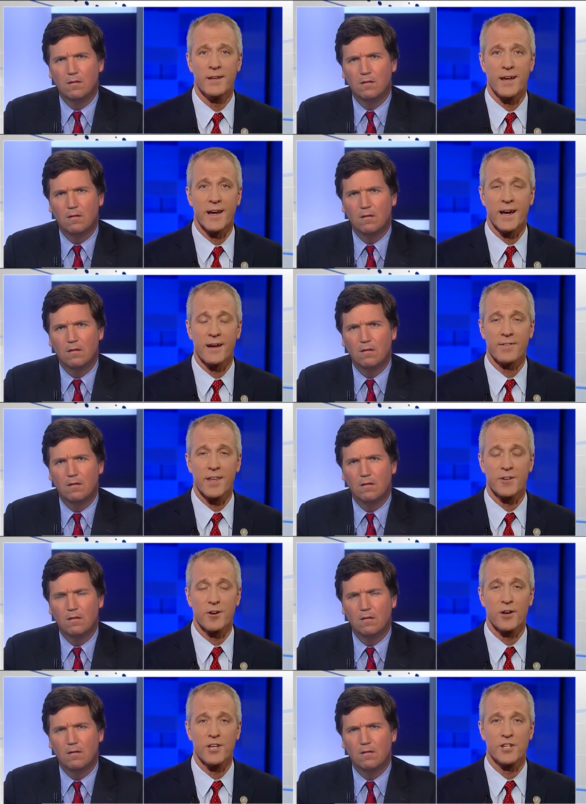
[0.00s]
Speaker 1: to have the
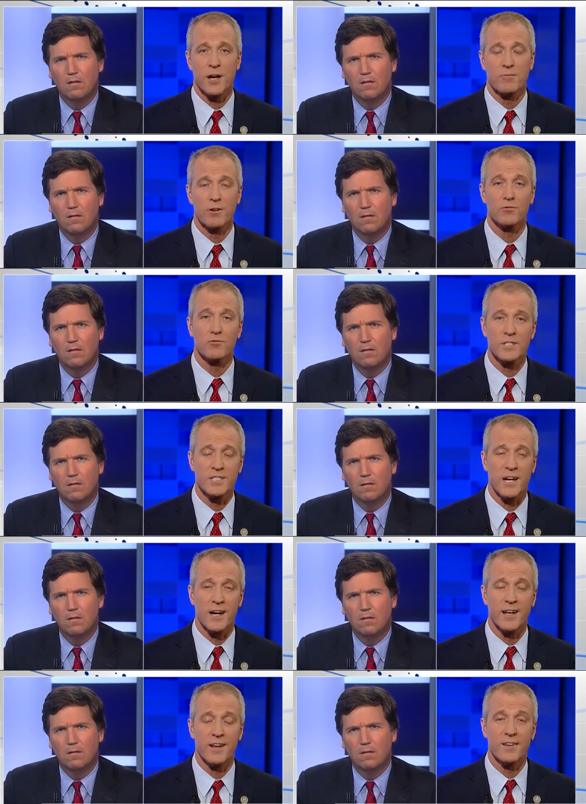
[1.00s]
Attorney General
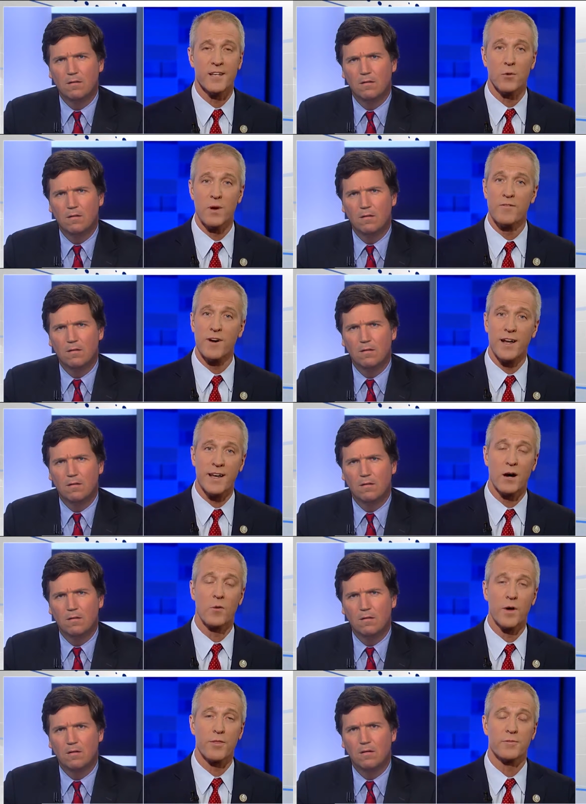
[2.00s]
resign until we find
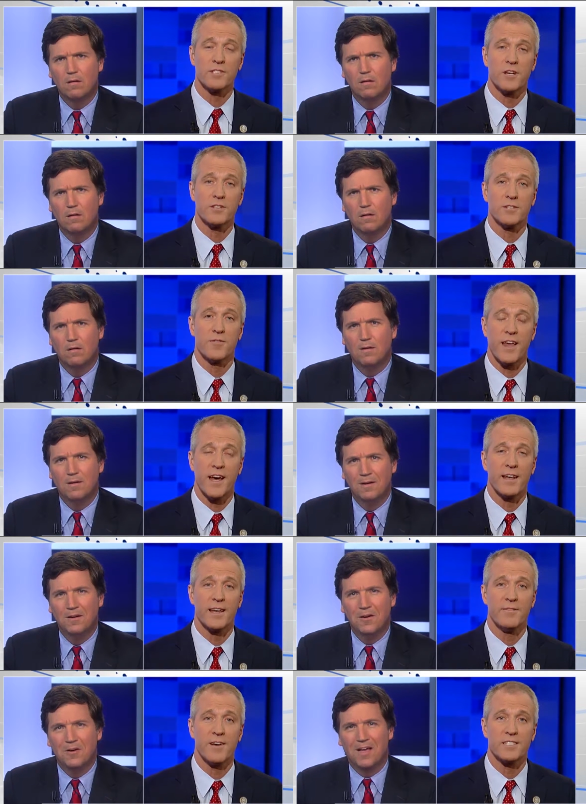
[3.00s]
out what the results of
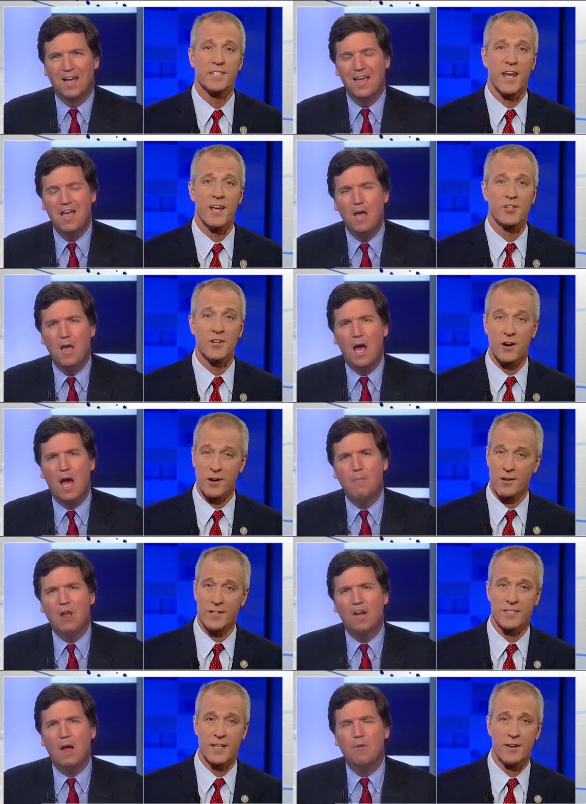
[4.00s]
that investigation okay. are. I'm
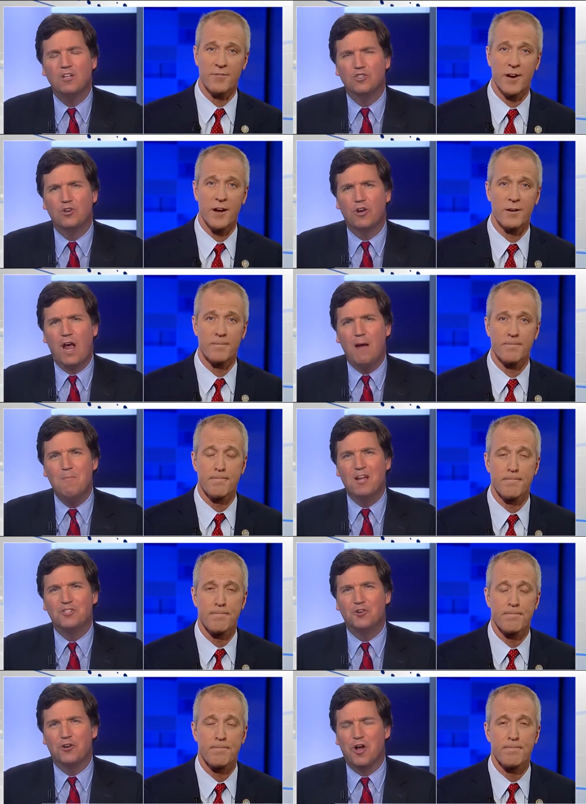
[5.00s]
not, I'm not sure, I'm not
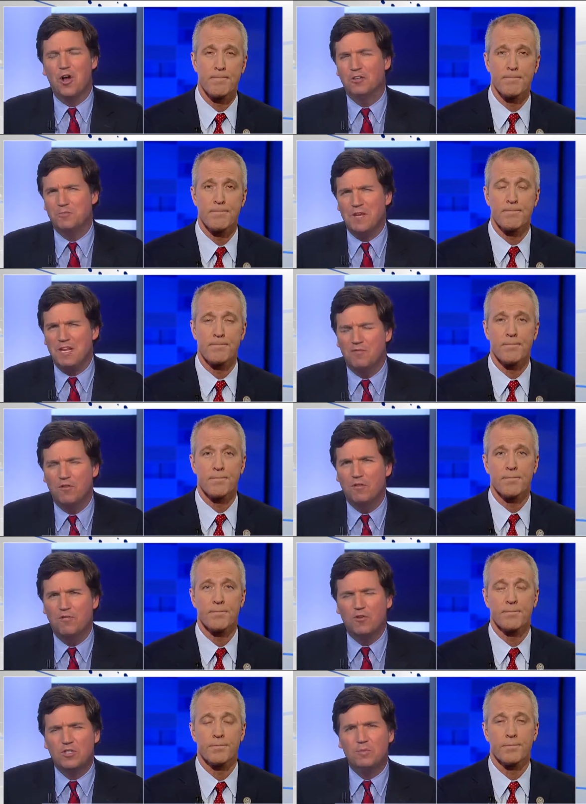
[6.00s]
Speaker 2: sure your call is meaningful in
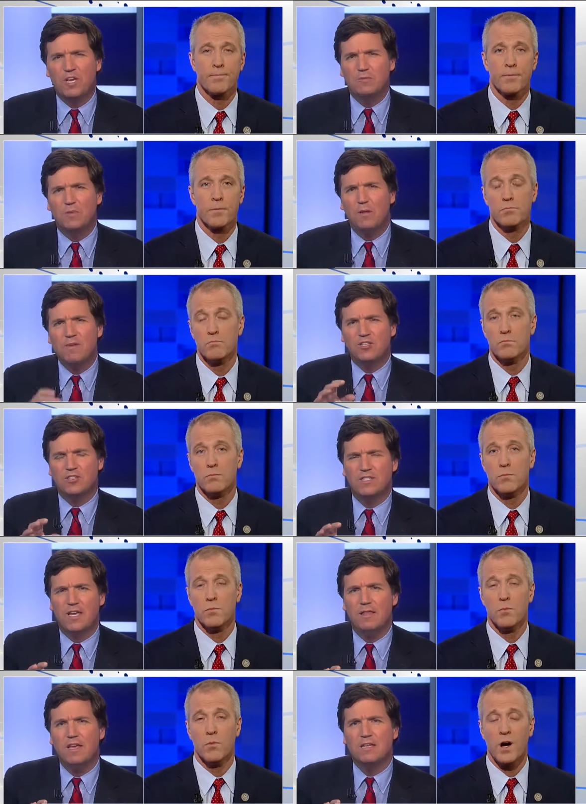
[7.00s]
the first place, but let me just
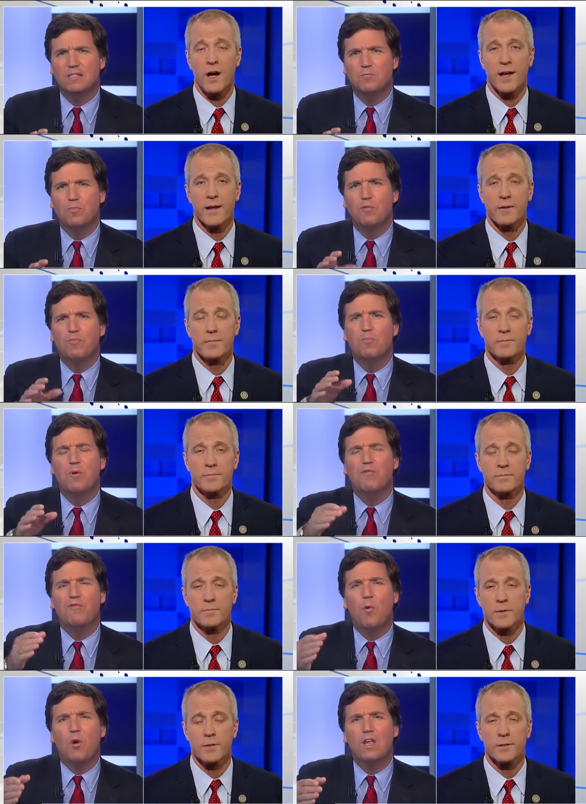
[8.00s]
say this. But Be
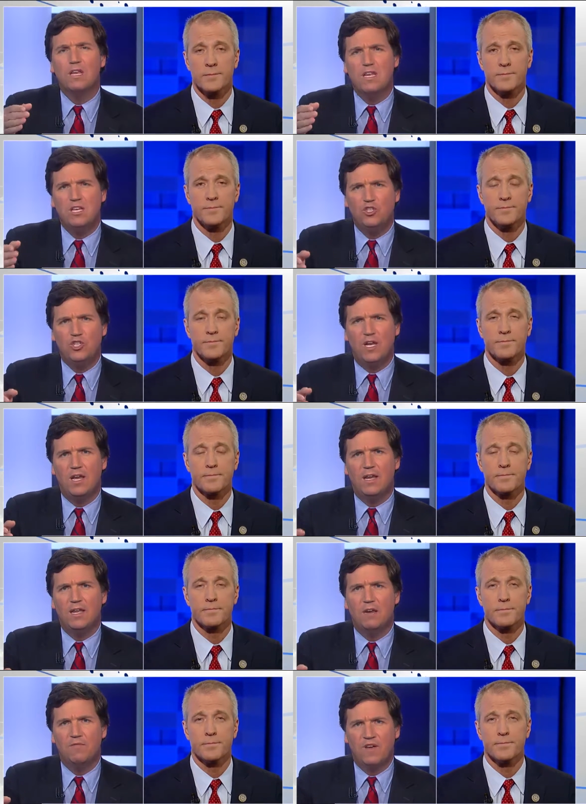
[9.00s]
before
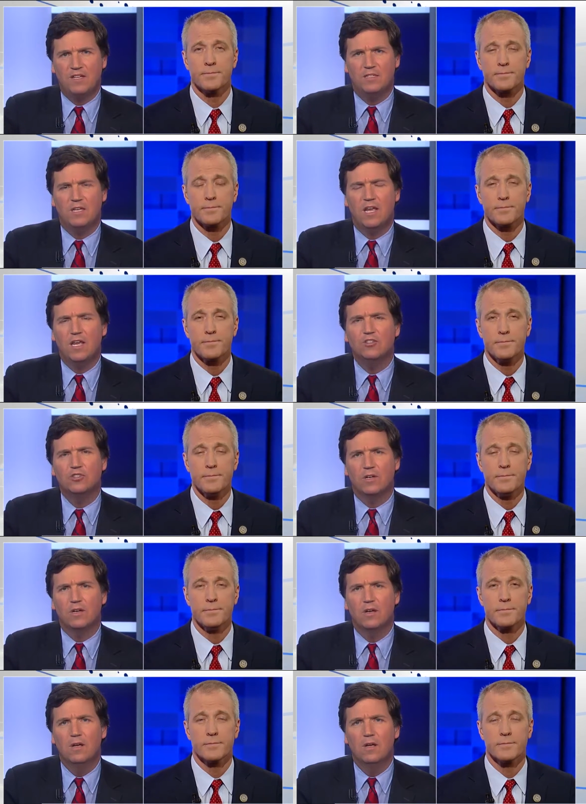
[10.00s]
initiating an
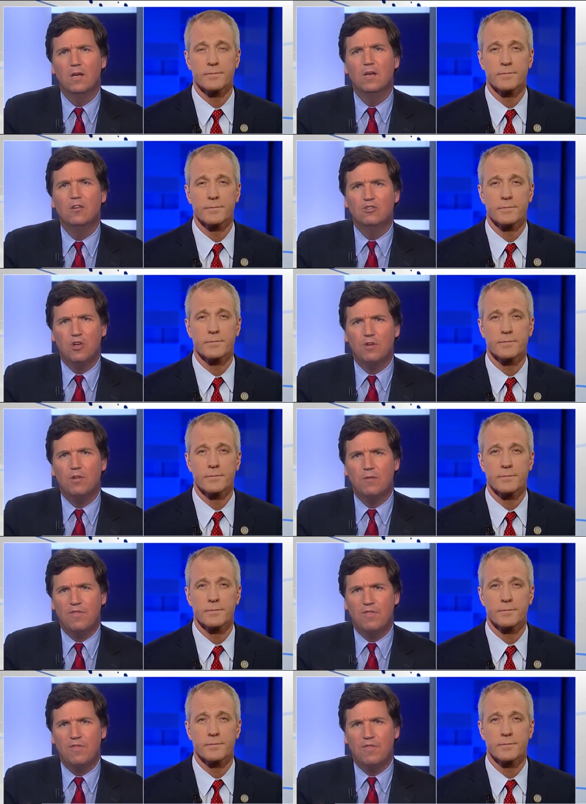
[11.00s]
investigation, don't you